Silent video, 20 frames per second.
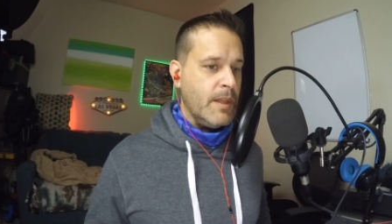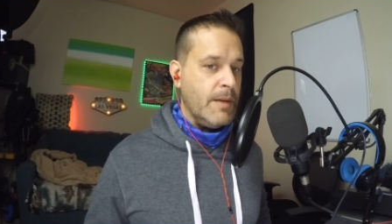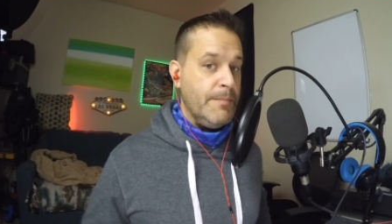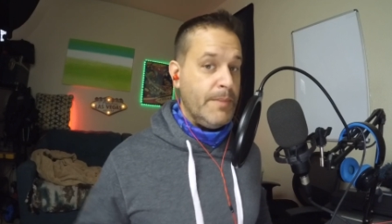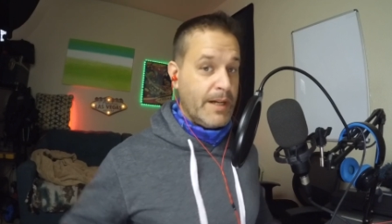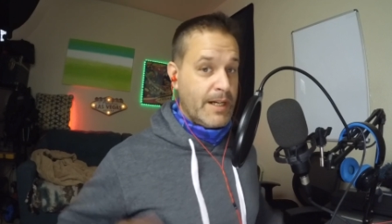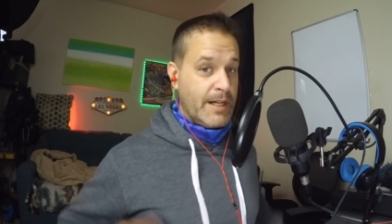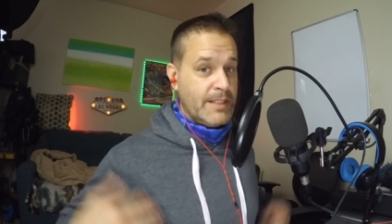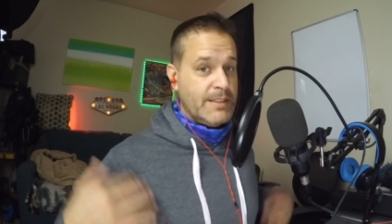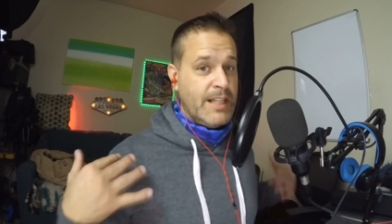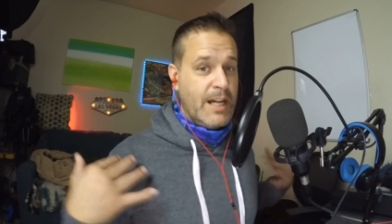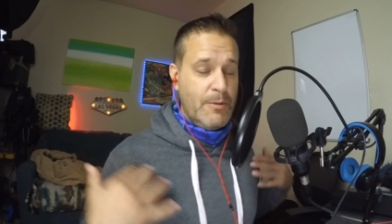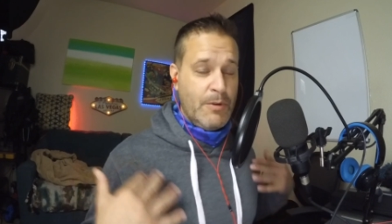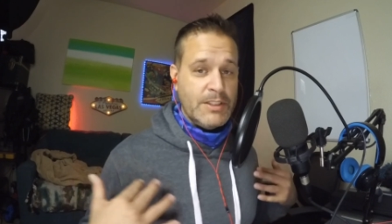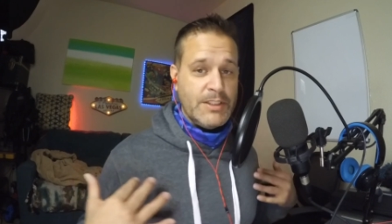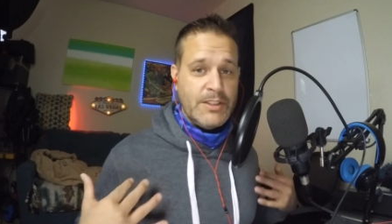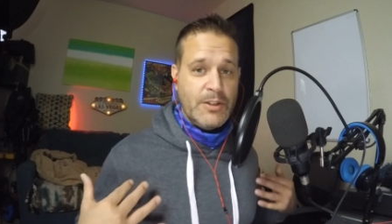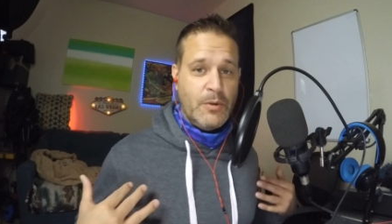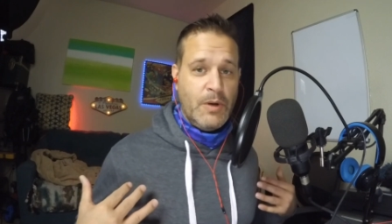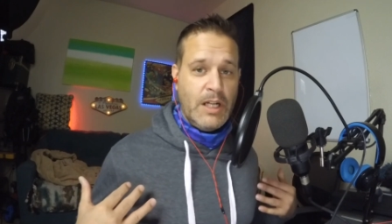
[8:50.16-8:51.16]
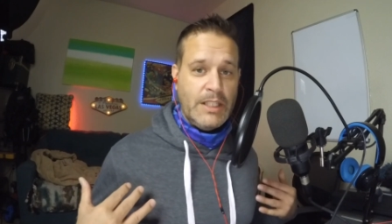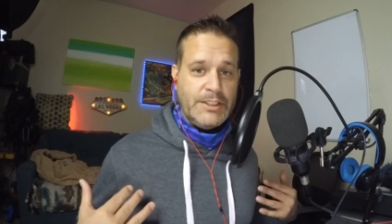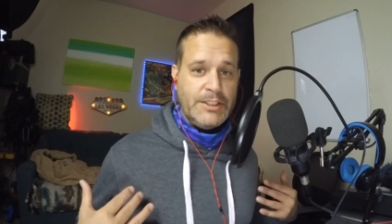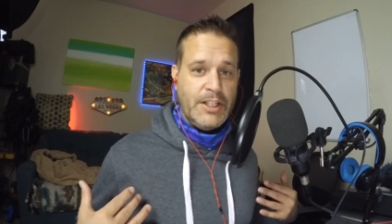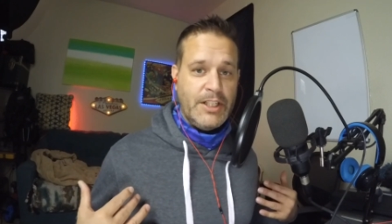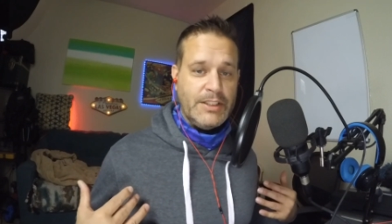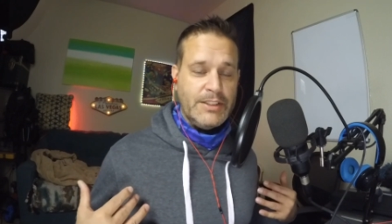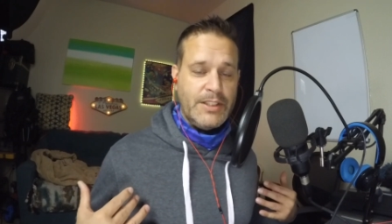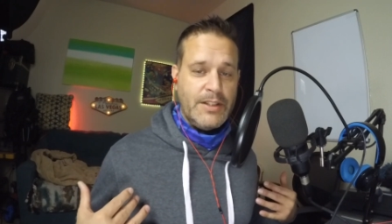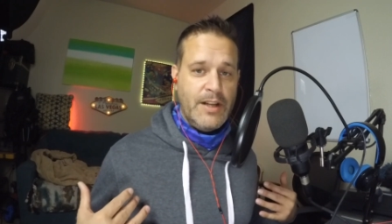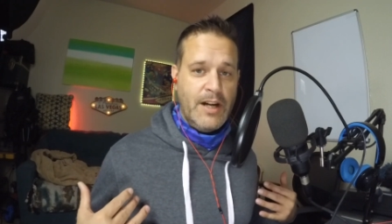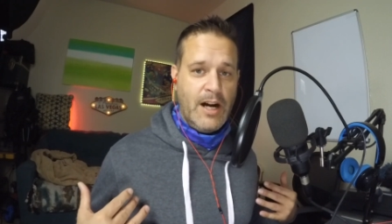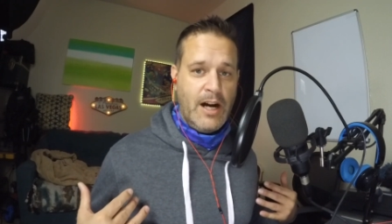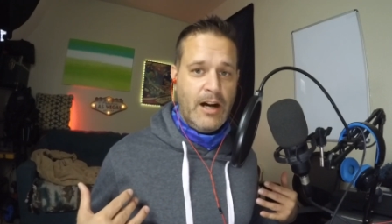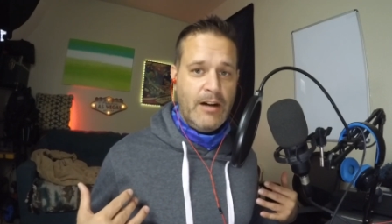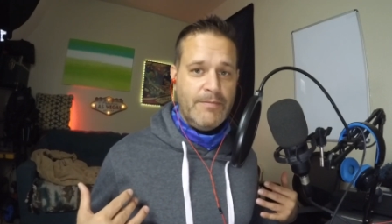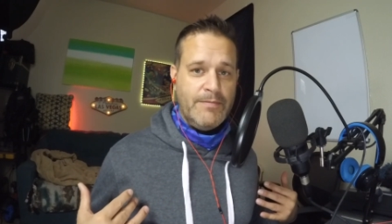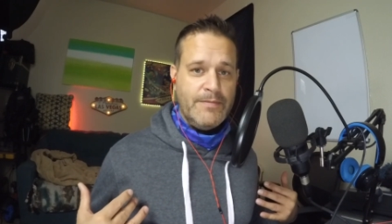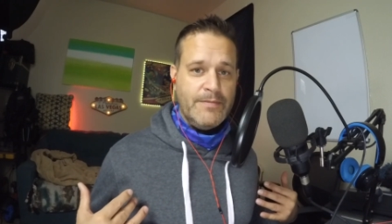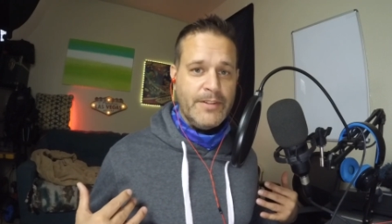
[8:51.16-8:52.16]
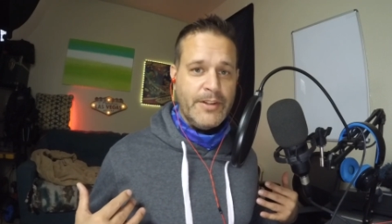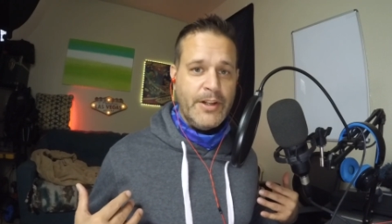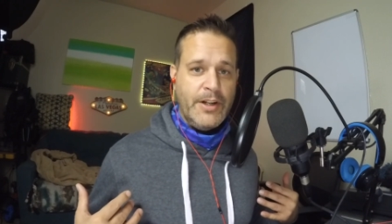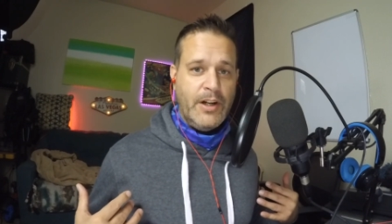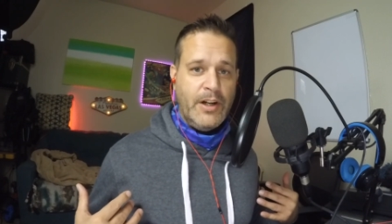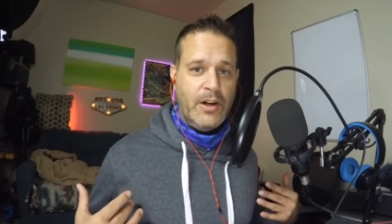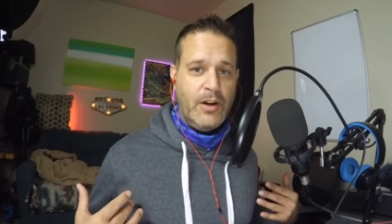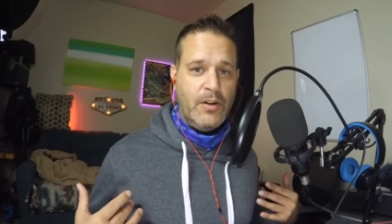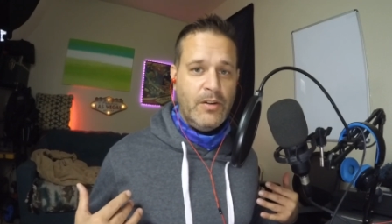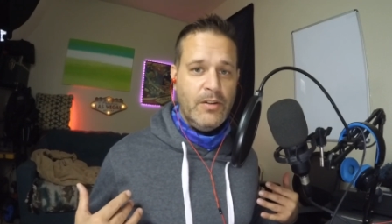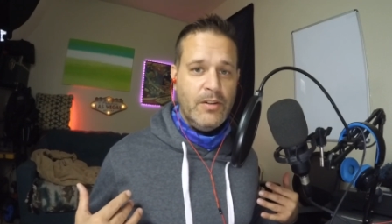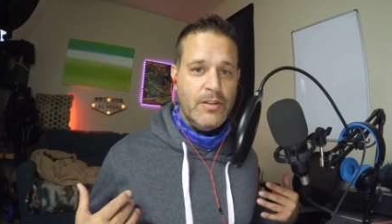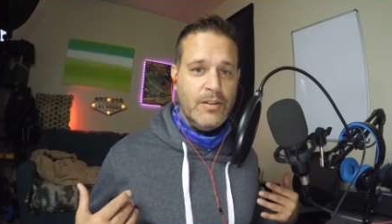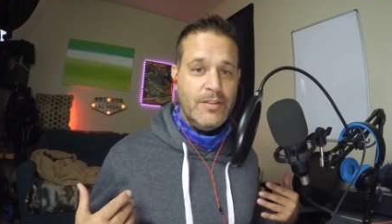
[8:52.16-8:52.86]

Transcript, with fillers: Because I want you to watch our stuff, you know.